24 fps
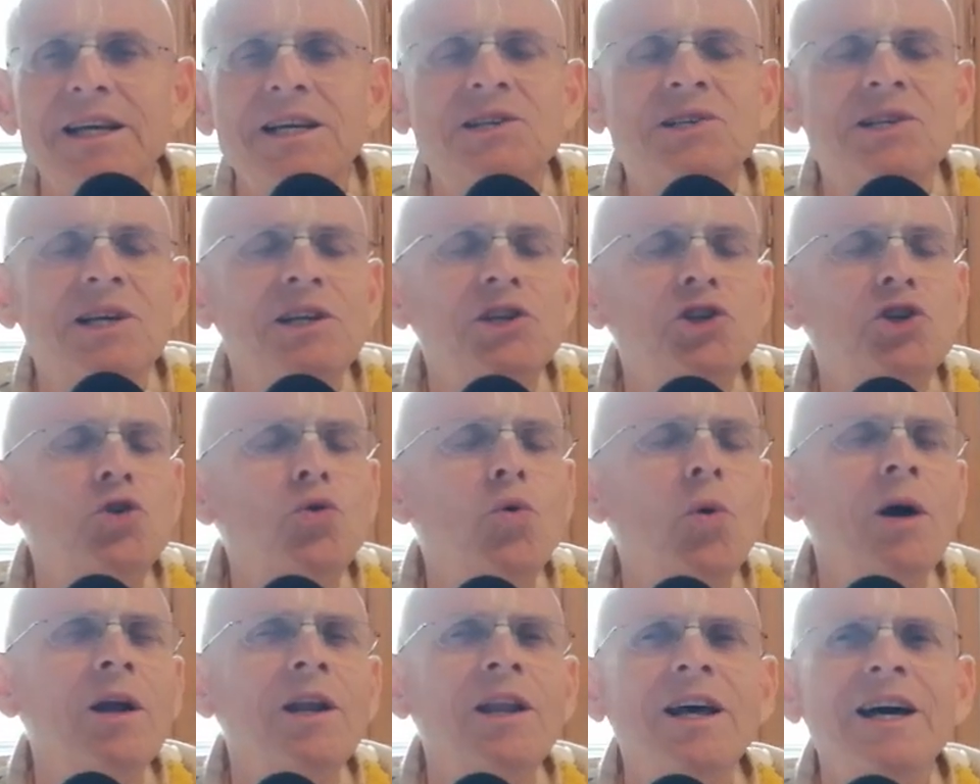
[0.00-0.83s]
he said,
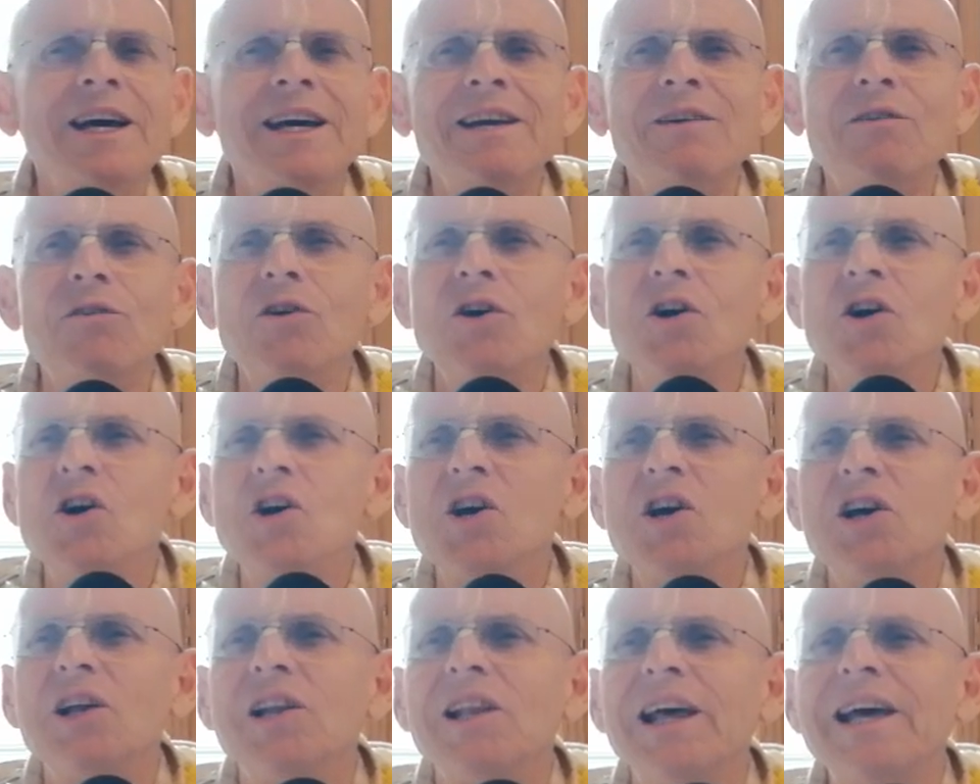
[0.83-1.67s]
You are like,
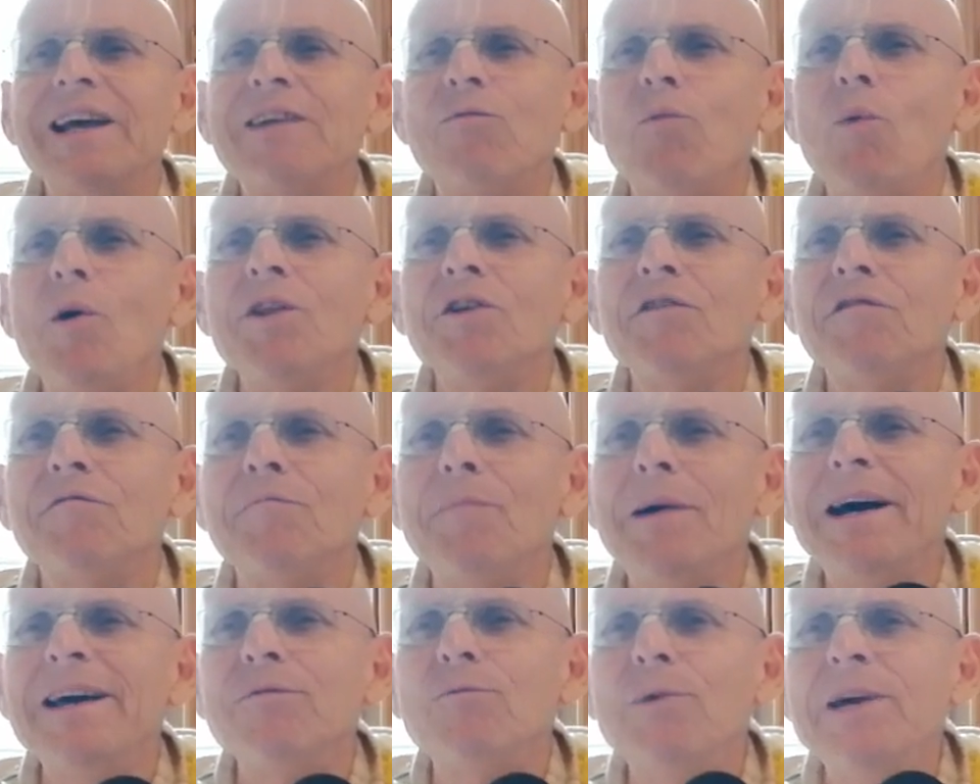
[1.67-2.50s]
like one
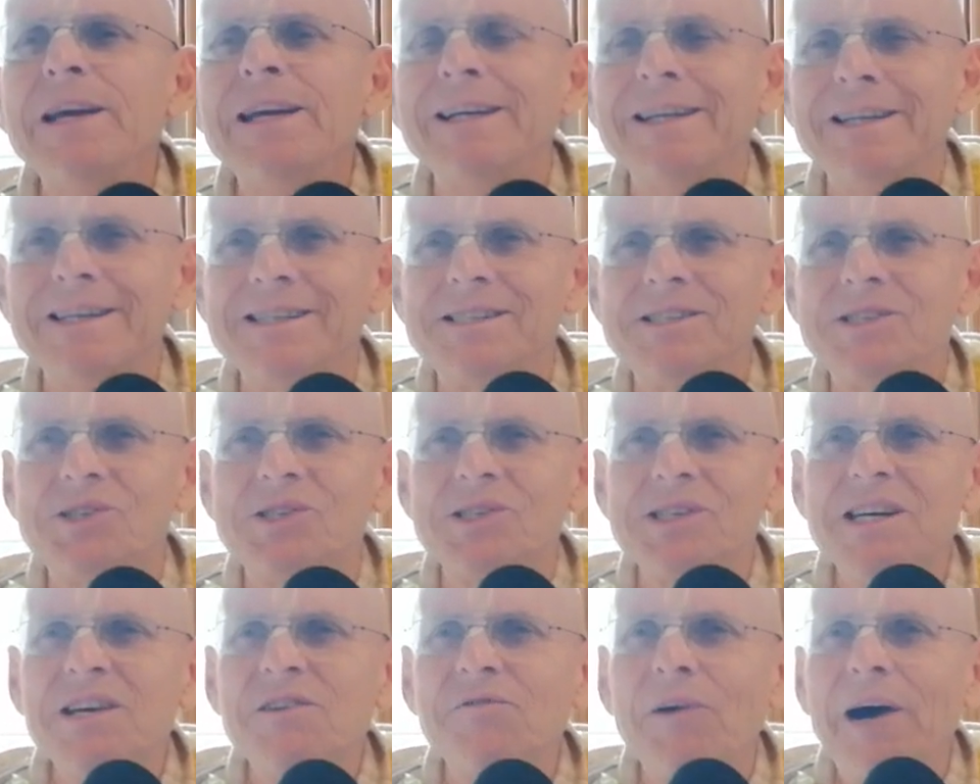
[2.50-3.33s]
of my
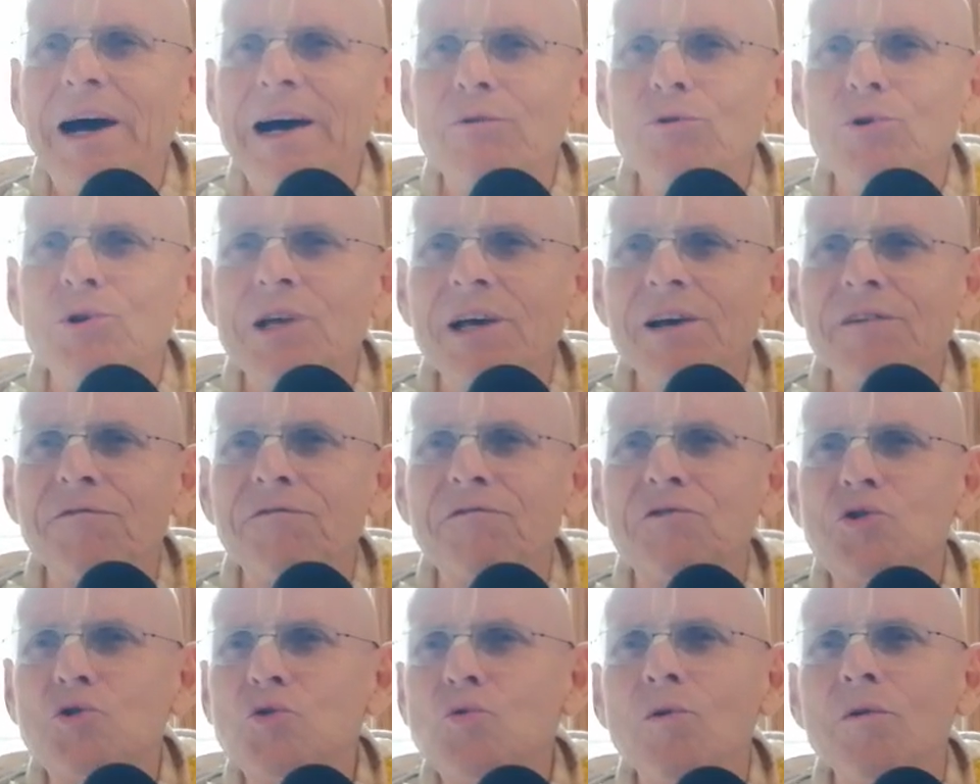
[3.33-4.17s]
wings. If I would
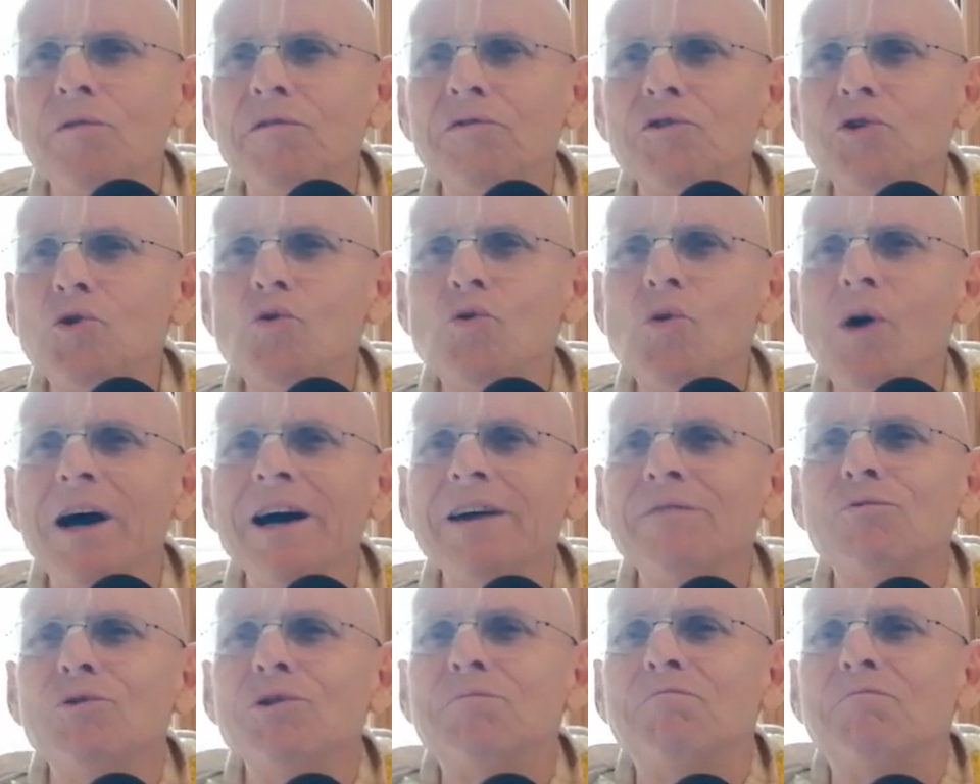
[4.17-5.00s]
have two of you,
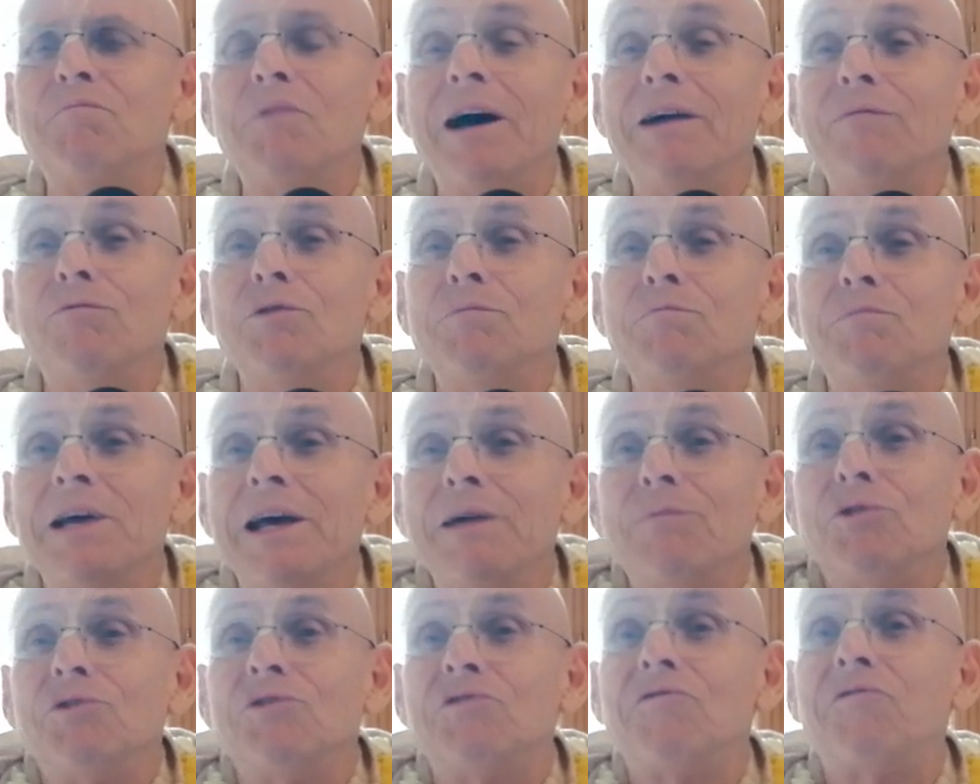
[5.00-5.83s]
I would, I would
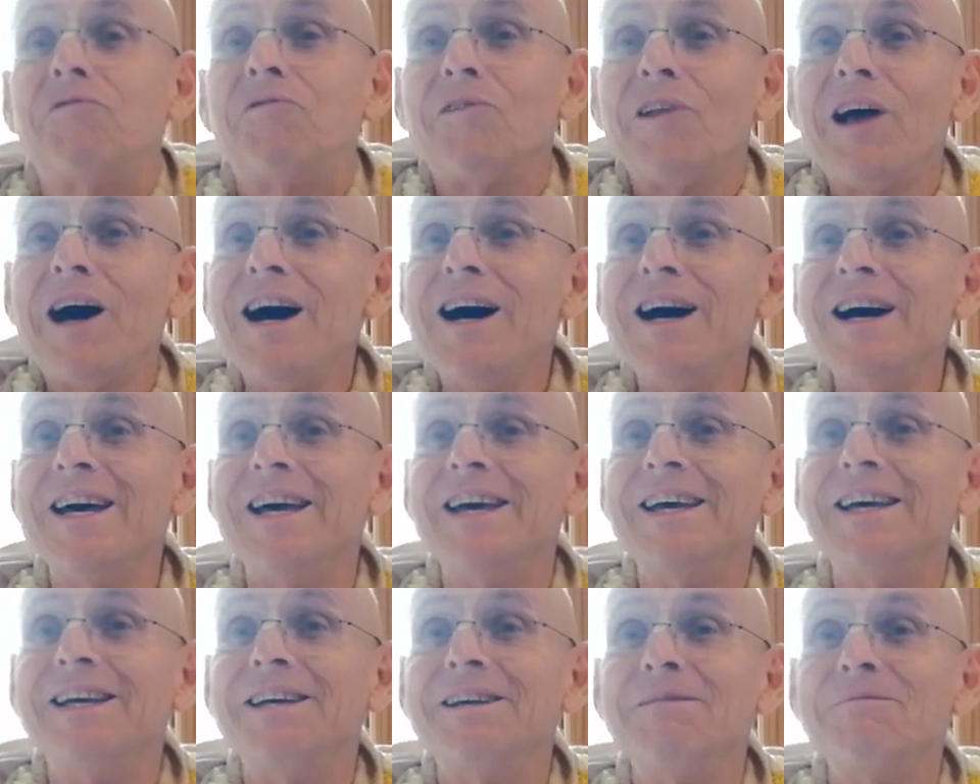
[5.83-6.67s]
be able to
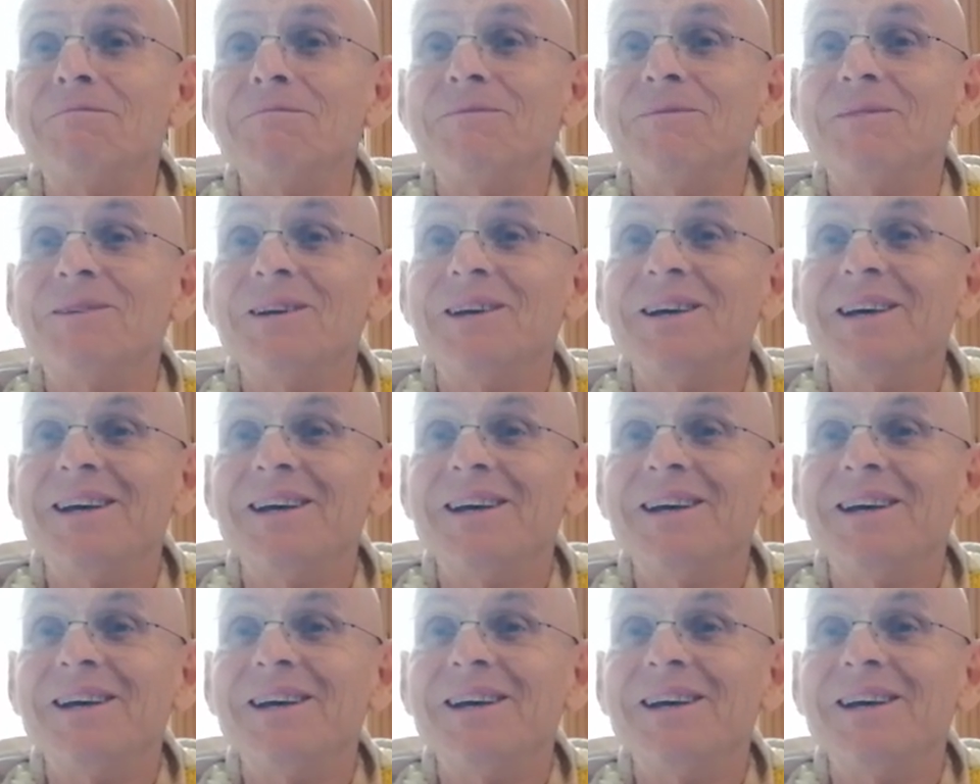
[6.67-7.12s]
fly.